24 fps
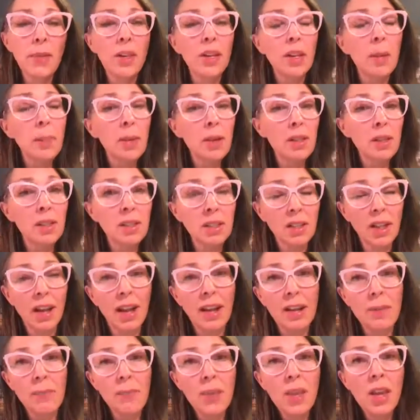And up on the
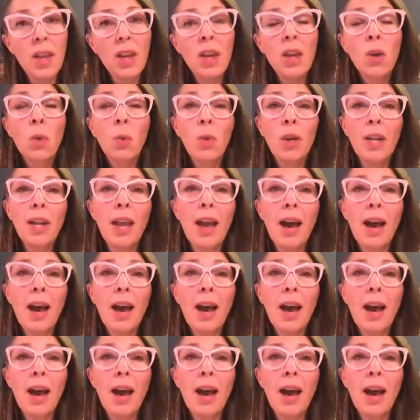slide we